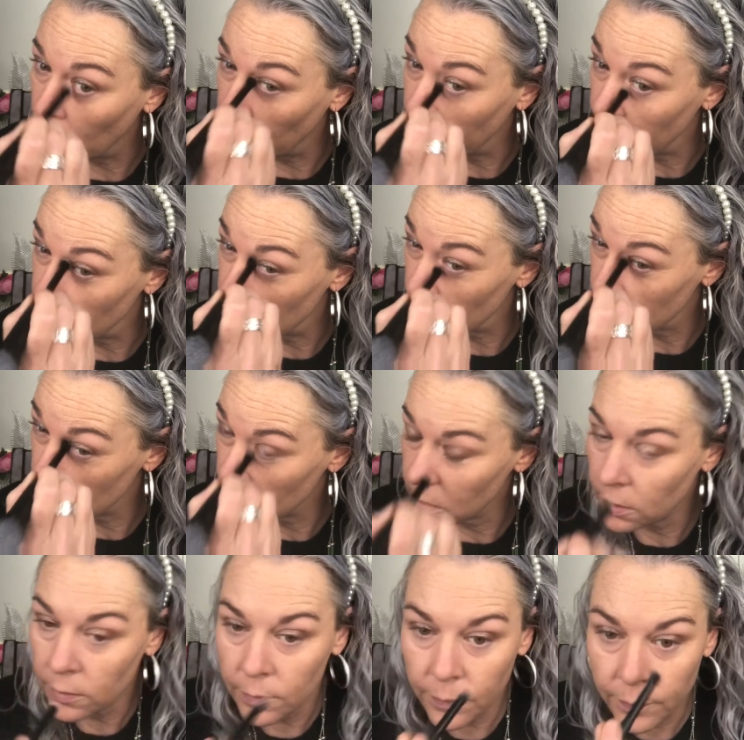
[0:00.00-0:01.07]
and just,
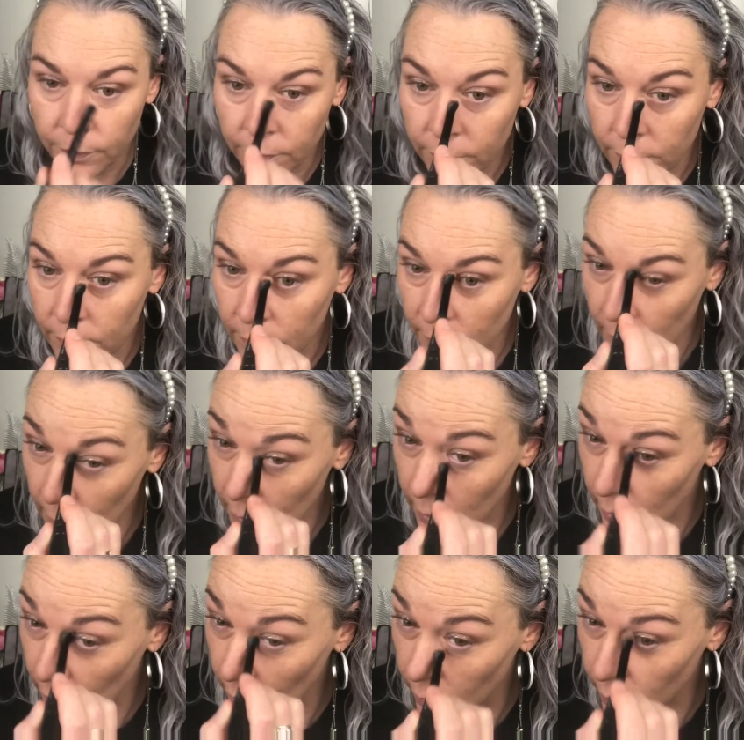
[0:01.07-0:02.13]

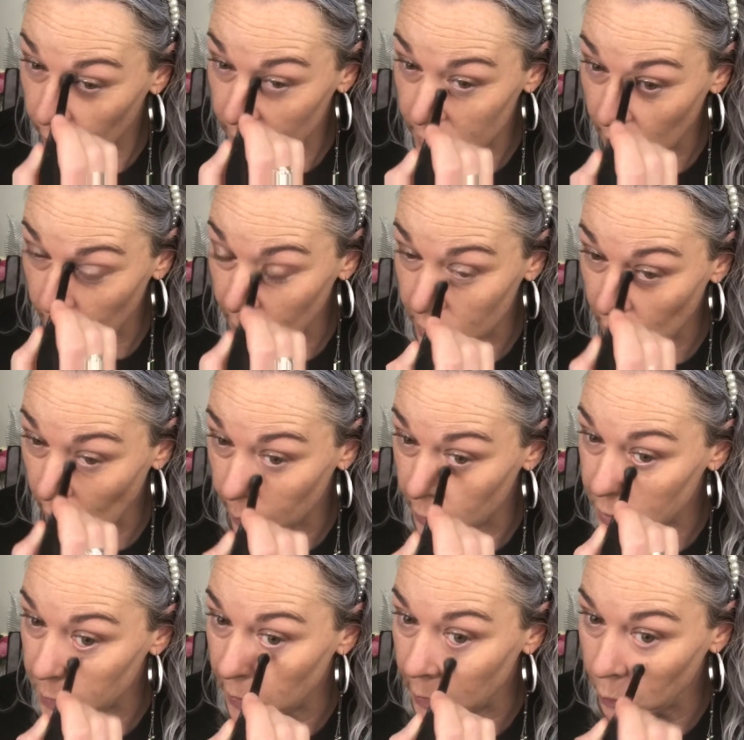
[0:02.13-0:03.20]
in the summertime you
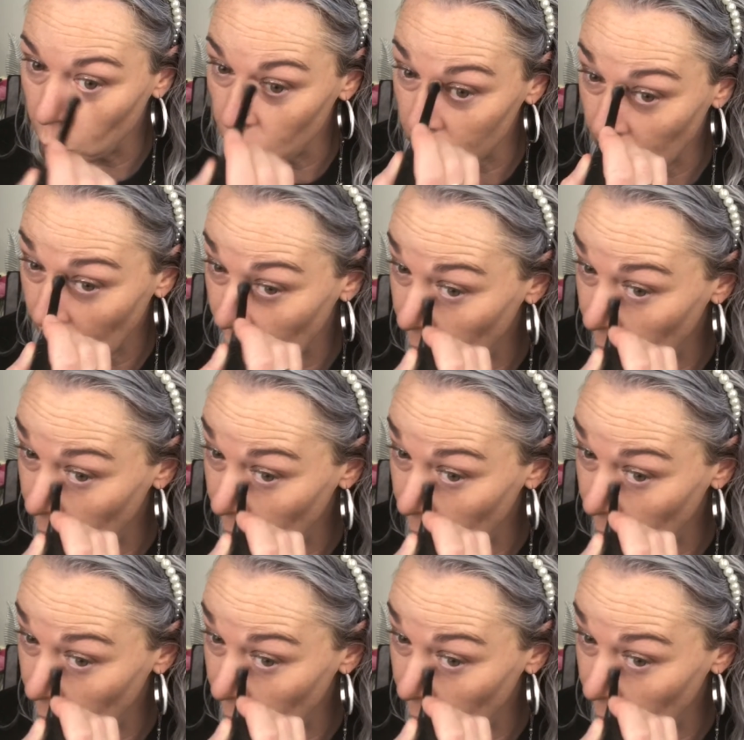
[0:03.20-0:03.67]
spend more time